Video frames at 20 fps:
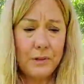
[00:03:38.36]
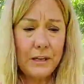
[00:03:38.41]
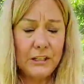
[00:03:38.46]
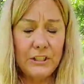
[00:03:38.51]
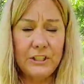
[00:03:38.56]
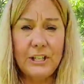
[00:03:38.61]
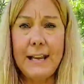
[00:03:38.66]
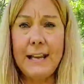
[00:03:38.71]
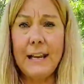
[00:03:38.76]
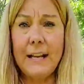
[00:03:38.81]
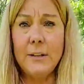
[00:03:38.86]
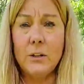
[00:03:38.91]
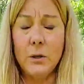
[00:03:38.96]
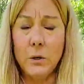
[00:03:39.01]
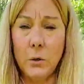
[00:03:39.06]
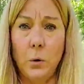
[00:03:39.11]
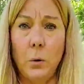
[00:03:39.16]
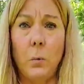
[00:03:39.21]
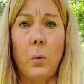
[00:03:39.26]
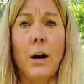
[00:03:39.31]
shade,
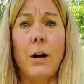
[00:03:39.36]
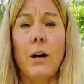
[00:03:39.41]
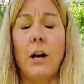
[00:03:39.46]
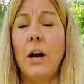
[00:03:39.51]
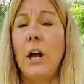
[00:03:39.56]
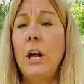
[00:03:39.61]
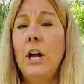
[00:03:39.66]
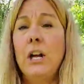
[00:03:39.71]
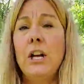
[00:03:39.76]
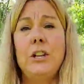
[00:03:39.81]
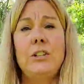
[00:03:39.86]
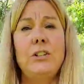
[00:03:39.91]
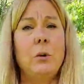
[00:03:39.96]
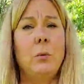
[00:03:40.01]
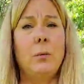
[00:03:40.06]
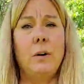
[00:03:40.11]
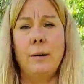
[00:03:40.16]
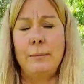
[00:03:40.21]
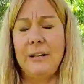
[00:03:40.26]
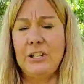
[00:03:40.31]
cool water. You
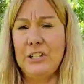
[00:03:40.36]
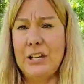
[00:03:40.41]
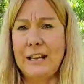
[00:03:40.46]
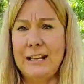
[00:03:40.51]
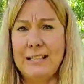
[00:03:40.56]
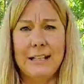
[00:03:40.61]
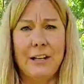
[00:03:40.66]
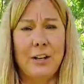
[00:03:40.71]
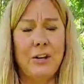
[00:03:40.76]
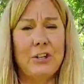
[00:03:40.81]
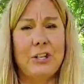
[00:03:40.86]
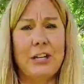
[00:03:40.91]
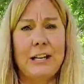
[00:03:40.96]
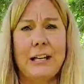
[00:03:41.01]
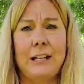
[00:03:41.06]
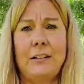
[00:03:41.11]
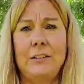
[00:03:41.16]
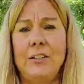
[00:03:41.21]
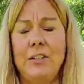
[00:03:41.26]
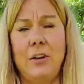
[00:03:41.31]
don't want to be chasing your
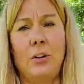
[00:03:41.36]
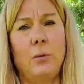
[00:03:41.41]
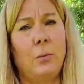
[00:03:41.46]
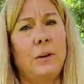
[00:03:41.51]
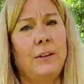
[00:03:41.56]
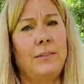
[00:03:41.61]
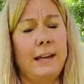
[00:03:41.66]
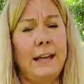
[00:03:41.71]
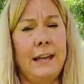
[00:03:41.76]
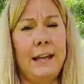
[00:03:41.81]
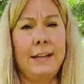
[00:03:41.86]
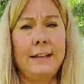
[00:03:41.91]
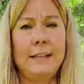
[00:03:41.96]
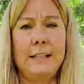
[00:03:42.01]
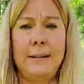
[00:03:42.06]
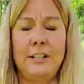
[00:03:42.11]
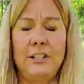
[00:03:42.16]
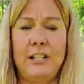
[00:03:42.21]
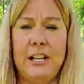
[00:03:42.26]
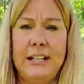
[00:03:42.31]
chickens. You don't want the kids
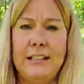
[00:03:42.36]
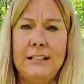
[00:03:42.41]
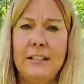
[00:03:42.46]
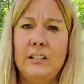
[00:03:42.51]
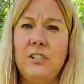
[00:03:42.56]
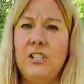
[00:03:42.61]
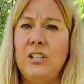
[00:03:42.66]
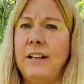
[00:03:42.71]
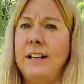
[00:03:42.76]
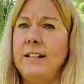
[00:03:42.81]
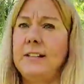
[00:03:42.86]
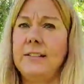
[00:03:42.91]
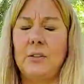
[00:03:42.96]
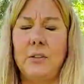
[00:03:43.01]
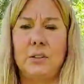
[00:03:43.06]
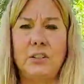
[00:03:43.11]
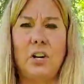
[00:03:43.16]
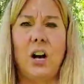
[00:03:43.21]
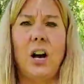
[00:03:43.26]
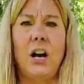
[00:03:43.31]
to be chasing the chickens
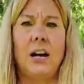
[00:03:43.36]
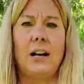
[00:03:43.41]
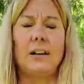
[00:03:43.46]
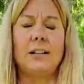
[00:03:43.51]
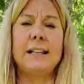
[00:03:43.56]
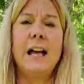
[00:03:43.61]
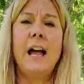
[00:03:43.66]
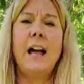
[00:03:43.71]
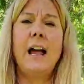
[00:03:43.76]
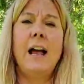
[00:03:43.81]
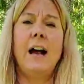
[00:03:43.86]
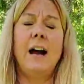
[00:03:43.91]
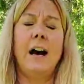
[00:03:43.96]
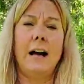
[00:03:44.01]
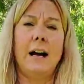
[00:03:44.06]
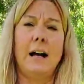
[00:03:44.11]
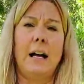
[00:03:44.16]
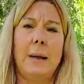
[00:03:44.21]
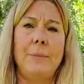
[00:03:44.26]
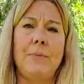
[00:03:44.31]
or dogs.
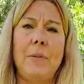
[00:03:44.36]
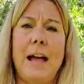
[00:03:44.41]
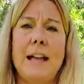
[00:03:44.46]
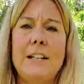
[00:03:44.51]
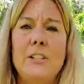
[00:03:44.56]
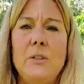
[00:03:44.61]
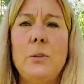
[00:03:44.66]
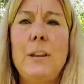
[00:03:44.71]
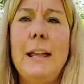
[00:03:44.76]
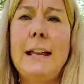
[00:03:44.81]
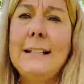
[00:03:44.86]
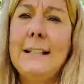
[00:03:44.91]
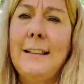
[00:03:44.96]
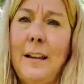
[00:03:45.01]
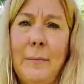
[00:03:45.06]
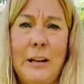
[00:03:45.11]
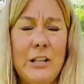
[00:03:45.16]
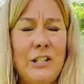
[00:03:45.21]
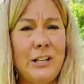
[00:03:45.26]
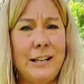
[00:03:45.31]
I do like to
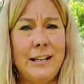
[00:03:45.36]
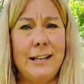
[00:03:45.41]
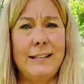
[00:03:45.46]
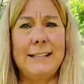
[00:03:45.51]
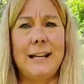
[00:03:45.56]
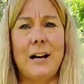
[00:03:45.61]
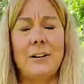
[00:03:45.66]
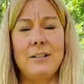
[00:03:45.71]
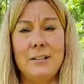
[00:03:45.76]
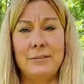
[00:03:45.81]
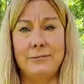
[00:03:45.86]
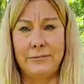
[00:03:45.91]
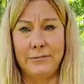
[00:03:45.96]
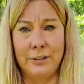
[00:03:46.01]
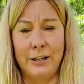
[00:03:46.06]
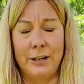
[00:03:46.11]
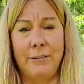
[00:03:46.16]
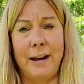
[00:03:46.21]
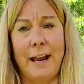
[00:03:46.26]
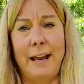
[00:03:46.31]
let my chickens out to
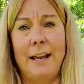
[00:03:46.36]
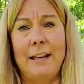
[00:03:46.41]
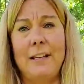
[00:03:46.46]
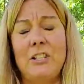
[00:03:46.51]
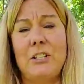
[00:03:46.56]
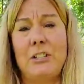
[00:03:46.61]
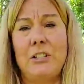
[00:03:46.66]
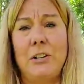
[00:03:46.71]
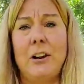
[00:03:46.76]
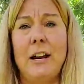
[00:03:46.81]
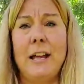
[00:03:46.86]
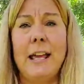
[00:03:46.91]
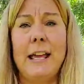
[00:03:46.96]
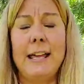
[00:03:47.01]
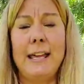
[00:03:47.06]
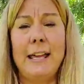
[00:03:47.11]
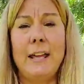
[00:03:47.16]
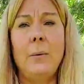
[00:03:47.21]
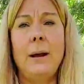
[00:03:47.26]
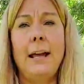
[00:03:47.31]
free range during a
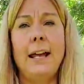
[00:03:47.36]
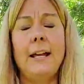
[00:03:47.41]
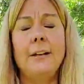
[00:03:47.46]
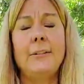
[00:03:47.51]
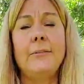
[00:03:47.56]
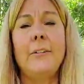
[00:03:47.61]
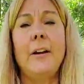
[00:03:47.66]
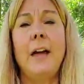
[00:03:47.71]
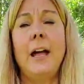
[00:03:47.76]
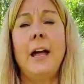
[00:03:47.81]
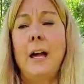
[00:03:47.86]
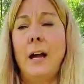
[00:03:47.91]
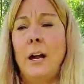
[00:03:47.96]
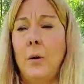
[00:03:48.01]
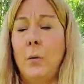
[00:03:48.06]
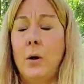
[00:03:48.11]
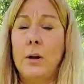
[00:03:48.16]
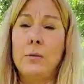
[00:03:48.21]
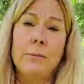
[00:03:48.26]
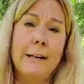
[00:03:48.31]
heat wave.
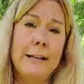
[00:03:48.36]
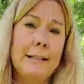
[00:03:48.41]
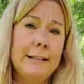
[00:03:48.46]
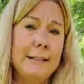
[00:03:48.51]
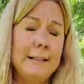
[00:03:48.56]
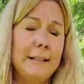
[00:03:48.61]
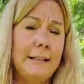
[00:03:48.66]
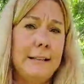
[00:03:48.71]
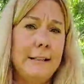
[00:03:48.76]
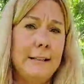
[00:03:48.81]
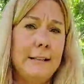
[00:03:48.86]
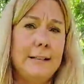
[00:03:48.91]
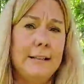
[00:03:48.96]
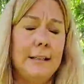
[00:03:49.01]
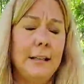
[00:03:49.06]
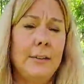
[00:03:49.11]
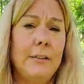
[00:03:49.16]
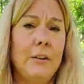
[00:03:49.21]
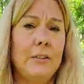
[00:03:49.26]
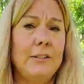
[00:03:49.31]
One reason is
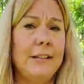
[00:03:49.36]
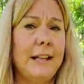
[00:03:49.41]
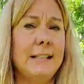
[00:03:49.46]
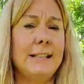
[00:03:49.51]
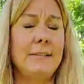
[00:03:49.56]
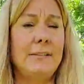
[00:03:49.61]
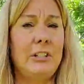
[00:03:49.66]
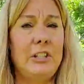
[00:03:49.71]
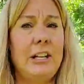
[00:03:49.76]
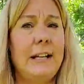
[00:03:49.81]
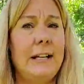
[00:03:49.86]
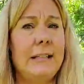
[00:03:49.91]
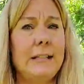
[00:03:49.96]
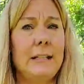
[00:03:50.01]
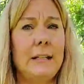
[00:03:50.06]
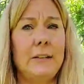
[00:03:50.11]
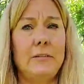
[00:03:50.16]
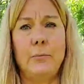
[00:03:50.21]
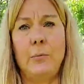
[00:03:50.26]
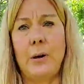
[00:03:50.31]
there's less of a chance
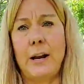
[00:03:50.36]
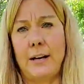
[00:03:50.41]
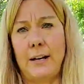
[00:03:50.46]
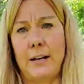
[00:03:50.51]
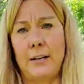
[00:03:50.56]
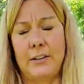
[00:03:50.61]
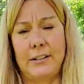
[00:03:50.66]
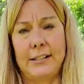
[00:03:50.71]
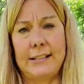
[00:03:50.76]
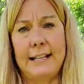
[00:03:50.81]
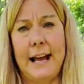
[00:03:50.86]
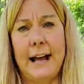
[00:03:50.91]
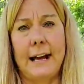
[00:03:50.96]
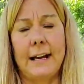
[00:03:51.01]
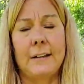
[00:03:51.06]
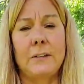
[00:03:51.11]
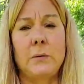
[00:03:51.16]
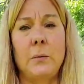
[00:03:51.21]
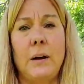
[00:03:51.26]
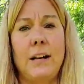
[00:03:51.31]
of predator
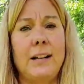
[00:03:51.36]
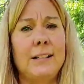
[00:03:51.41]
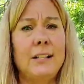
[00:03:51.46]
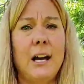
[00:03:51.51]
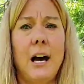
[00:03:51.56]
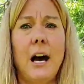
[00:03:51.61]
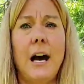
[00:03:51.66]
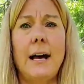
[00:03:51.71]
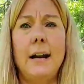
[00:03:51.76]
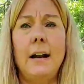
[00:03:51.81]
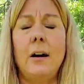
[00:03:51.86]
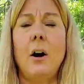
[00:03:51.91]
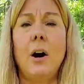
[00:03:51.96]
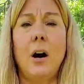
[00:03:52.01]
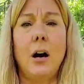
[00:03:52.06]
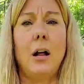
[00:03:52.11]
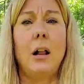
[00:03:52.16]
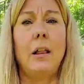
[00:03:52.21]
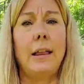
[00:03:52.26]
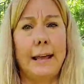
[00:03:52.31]
attacks. When it's hot,
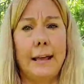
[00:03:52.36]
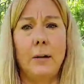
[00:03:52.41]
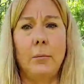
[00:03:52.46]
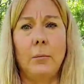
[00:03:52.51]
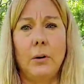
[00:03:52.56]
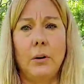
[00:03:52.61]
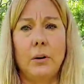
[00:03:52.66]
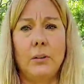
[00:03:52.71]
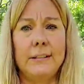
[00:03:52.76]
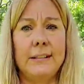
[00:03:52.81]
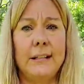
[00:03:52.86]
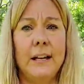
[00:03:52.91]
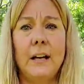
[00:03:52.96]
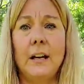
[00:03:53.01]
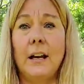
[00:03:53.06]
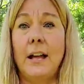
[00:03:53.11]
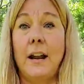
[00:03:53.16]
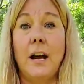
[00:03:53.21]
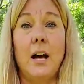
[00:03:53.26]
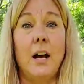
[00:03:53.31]
all animals
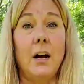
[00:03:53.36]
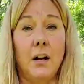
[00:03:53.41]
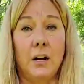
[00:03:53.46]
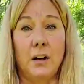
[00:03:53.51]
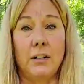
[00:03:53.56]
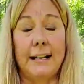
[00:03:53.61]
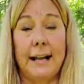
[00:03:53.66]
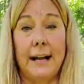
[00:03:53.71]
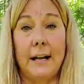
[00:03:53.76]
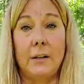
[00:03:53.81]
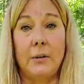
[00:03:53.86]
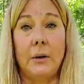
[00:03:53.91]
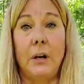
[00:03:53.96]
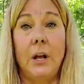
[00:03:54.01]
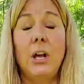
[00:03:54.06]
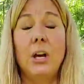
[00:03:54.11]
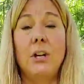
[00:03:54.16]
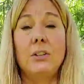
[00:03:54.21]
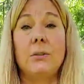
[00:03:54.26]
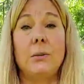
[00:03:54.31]
kind of hunker down.
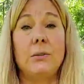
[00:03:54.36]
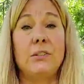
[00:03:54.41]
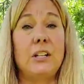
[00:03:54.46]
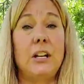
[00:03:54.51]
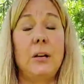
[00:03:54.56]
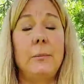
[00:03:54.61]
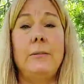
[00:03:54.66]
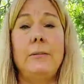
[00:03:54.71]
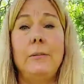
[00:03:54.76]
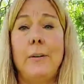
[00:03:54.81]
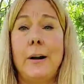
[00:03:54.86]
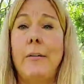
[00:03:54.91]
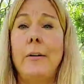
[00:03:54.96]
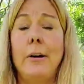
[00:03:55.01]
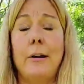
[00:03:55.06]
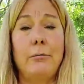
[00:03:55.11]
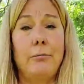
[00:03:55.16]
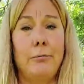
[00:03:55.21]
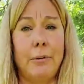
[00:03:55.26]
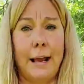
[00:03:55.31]
So it's going to be
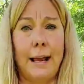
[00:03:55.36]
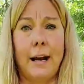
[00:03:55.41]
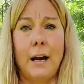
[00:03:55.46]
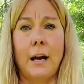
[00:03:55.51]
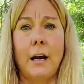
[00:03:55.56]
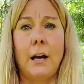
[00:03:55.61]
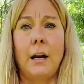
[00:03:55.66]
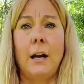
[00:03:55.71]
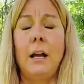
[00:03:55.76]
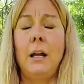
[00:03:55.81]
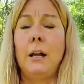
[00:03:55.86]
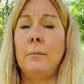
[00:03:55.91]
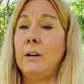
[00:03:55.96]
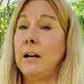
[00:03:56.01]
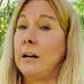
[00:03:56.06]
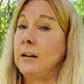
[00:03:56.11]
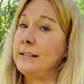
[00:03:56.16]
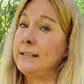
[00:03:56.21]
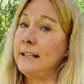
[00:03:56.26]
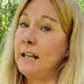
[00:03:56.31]
very rare. I'm
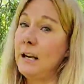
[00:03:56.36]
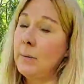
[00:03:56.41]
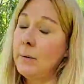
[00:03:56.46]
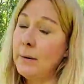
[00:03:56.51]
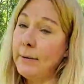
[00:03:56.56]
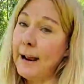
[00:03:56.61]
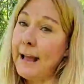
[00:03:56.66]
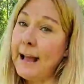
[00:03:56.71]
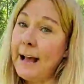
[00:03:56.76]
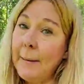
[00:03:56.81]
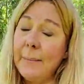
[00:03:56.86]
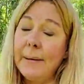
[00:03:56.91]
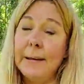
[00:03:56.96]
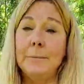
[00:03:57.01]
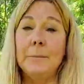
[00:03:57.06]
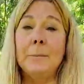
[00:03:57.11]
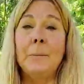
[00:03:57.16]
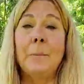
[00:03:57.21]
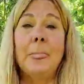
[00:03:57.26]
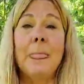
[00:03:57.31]
not going to say it won't
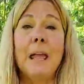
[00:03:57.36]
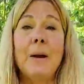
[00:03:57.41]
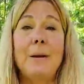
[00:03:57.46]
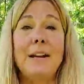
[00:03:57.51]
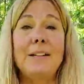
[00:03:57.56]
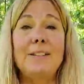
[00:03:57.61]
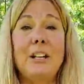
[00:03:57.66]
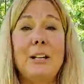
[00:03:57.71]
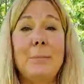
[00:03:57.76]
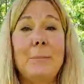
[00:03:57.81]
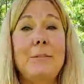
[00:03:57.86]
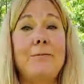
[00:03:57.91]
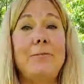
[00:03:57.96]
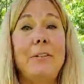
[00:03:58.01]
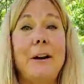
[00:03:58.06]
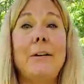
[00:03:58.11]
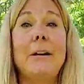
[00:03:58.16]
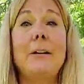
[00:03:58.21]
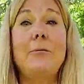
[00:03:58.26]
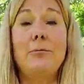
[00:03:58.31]
happen, but it's going to be
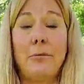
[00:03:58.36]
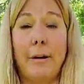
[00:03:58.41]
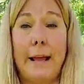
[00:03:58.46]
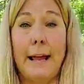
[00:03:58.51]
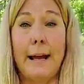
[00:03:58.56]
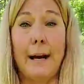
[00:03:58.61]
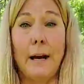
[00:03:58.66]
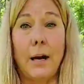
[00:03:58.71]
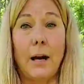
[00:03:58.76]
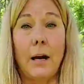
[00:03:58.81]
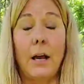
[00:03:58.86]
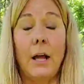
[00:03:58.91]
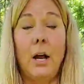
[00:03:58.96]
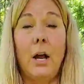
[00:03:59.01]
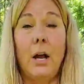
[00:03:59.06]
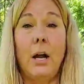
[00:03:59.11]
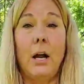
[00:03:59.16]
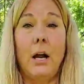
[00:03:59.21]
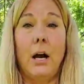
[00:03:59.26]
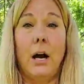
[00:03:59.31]
very rare
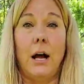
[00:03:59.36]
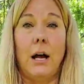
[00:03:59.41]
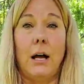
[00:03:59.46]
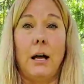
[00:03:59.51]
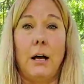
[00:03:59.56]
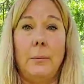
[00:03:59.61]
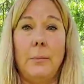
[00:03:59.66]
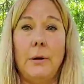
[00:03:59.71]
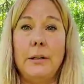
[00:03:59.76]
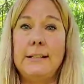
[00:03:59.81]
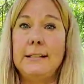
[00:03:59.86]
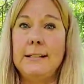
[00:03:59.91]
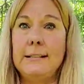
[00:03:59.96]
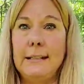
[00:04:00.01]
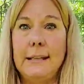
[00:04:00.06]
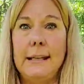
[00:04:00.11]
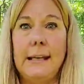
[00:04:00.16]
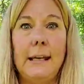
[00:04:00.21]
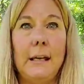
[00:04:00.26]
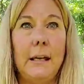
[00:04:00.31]
to
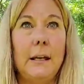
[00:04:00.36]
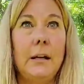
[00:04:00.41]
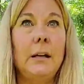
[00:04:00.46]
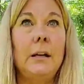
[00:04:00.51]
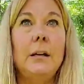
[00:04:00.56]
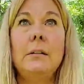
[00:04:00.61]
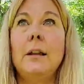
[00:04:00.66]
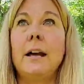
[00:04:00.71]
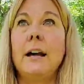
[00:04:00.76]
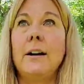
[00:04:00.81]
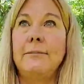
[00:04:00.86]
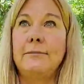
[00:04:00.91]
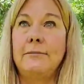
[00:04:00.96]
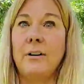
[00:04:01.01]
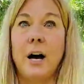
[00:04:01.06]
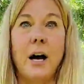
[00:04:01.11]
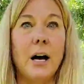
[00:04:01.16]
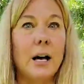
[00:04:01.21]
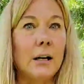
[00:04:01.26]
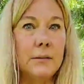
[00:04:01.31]
see like a
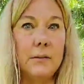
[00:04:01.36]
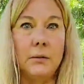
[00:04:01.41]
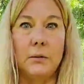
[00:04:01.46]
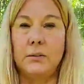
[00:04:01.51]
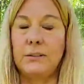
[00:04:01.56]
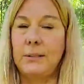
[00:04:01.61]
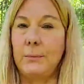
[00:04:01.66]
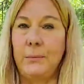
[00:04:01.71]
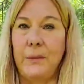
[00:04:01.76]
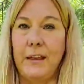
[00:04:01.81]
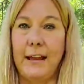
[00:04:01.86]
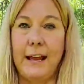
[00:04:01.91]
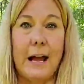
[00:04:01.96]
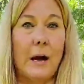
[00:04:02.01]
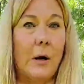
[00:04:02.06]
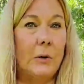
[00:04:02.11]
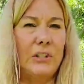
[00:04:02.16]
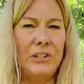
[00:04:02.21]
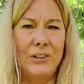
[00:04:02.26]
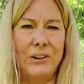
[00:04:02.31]
fox or something
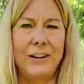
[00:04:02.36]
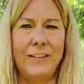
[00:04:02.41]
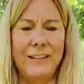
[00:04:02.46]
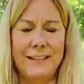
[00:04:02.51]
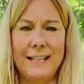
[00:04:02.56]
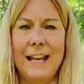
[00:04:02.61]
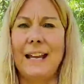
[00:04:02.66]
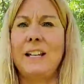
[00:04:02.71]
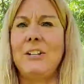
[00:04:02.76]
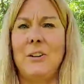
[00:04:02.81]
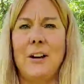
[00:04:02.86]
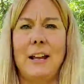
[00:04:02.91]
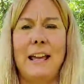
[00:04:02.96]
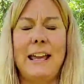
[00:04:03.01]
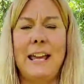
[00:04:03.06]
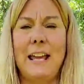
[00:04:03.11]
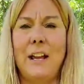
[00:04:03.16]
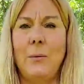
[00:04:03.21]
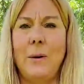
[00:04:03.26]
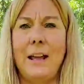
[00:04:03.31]
out during the day during a
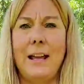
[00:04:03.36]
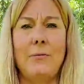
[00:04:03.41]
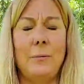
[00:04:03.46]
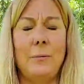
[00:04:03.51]
heat wave